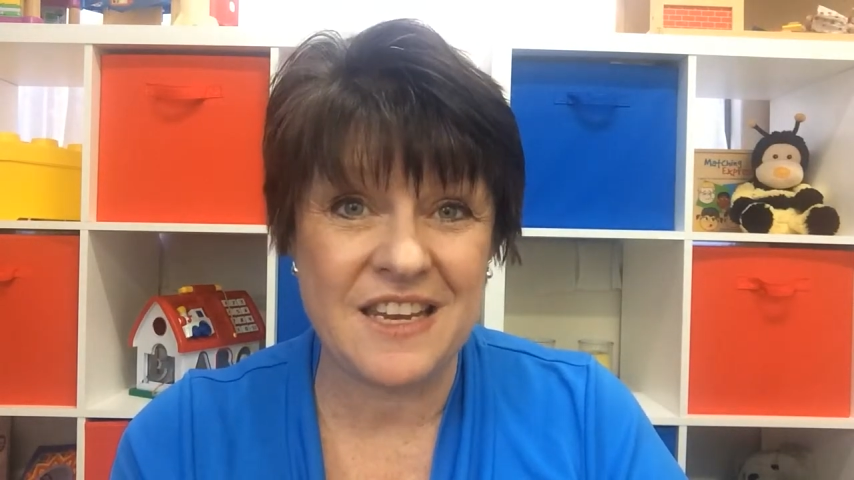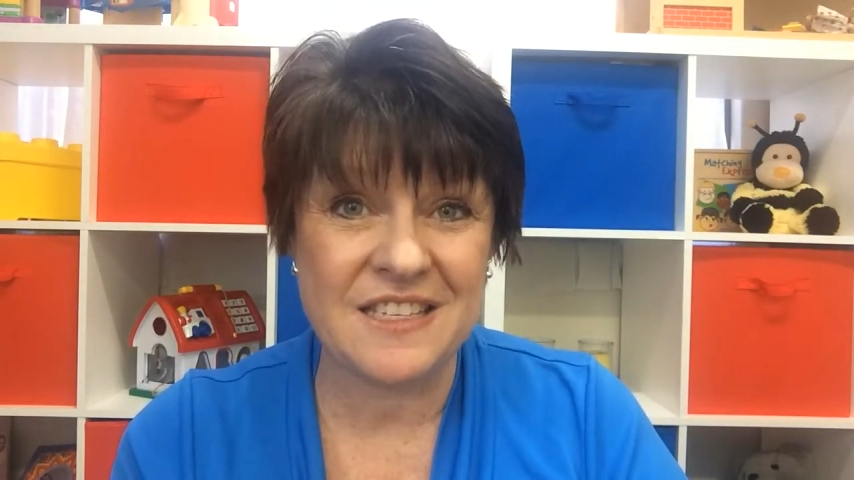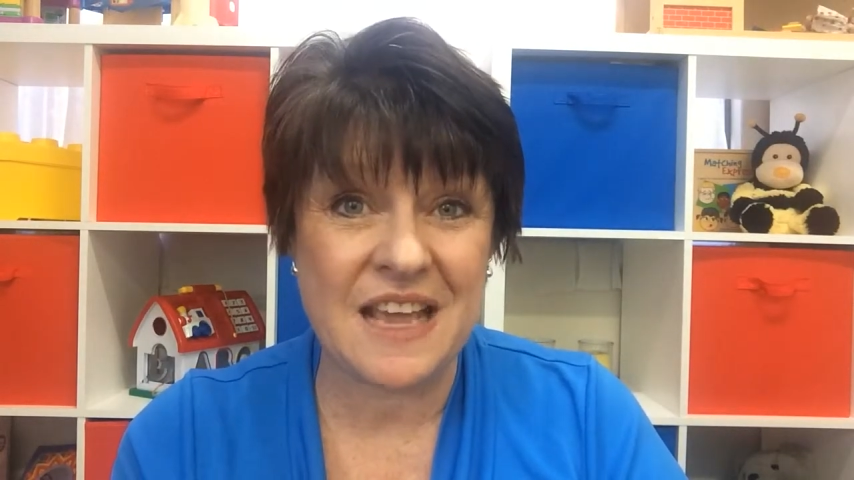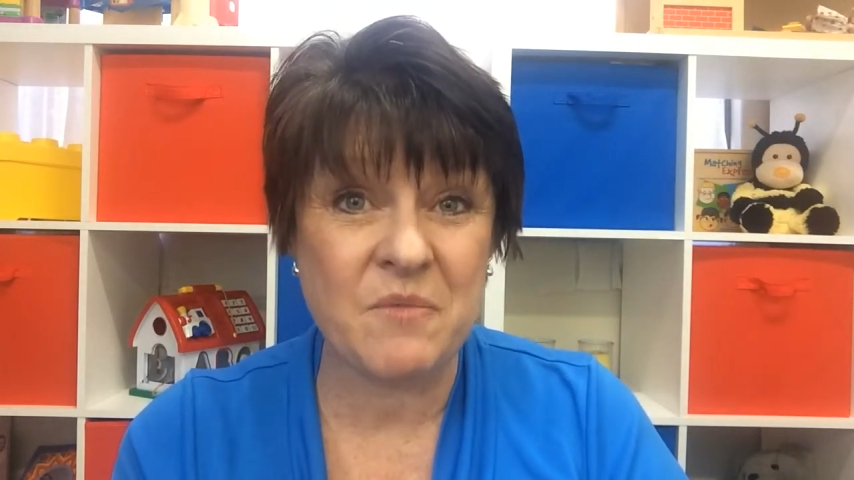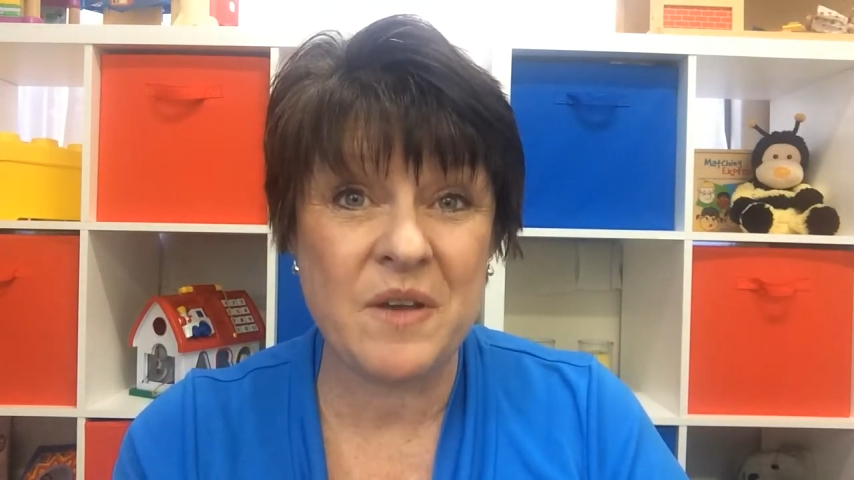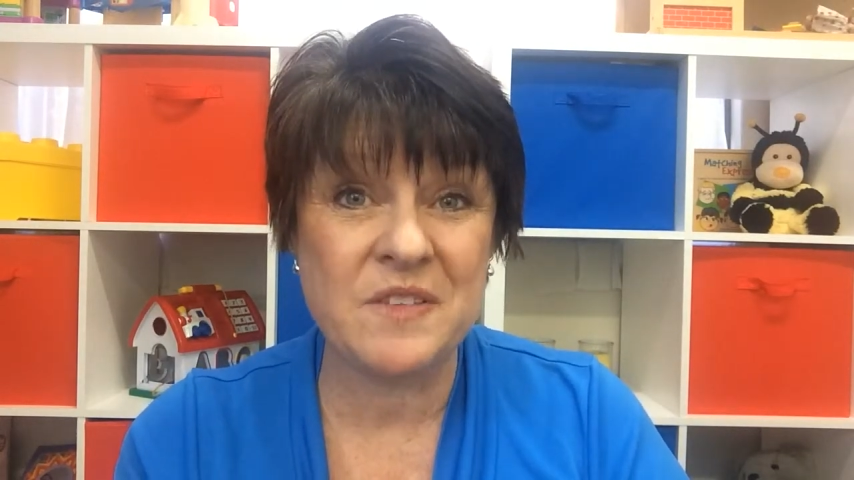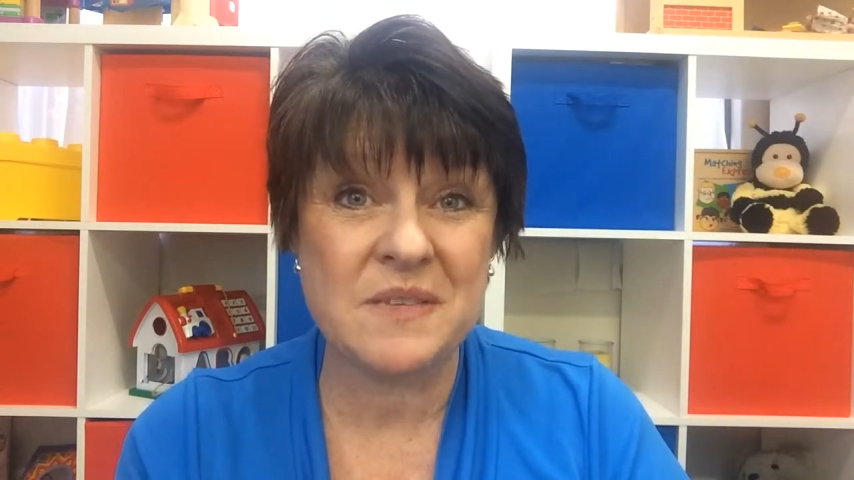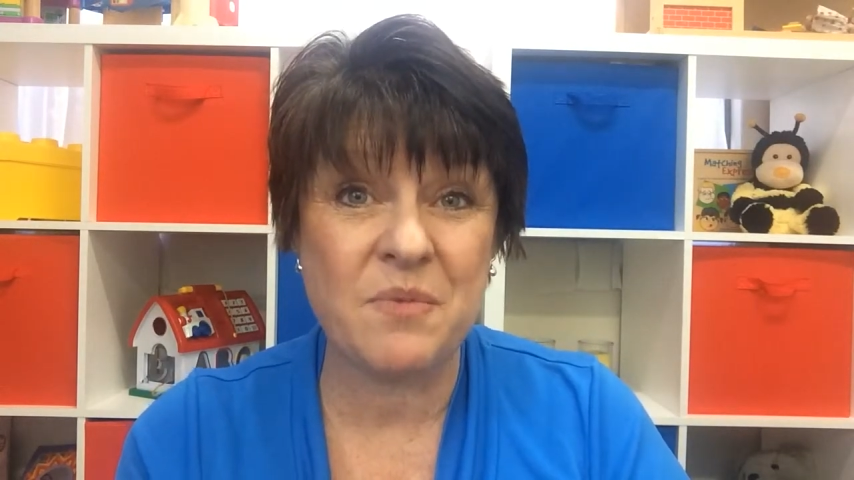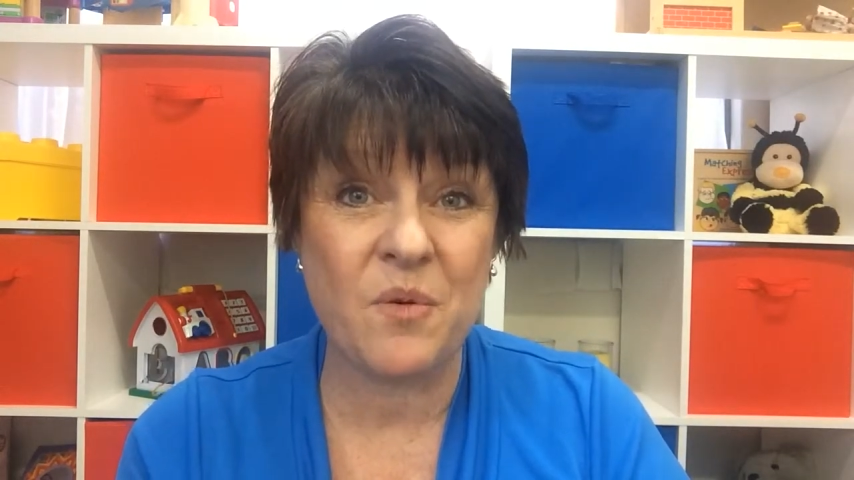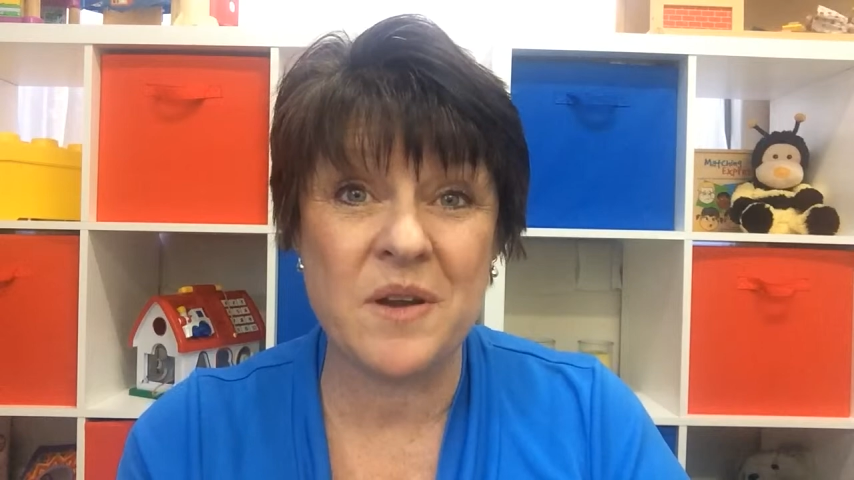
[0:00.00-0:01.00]
years and we've
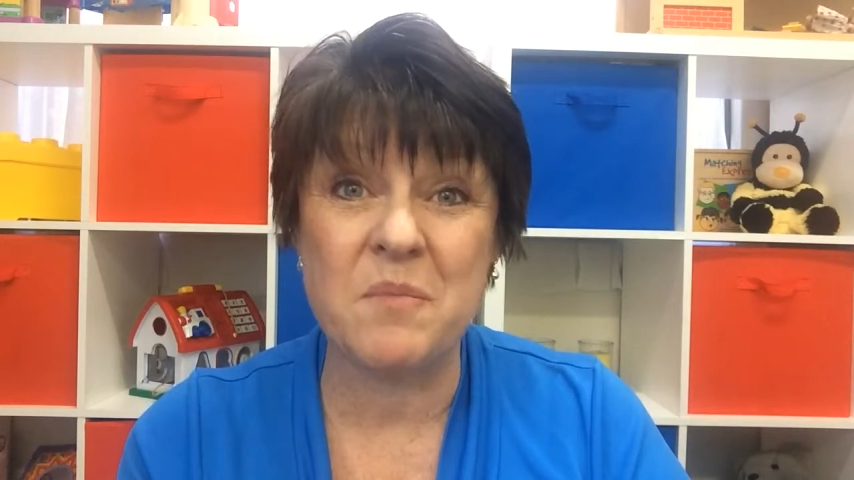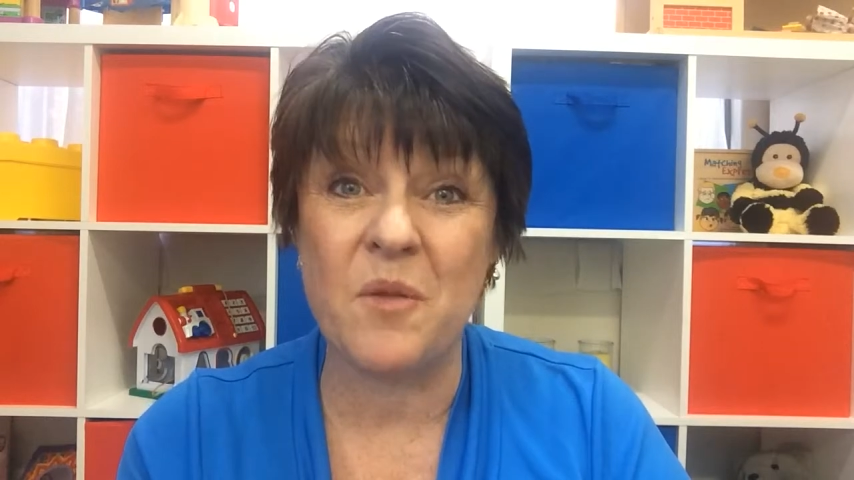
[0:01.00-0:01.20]
supported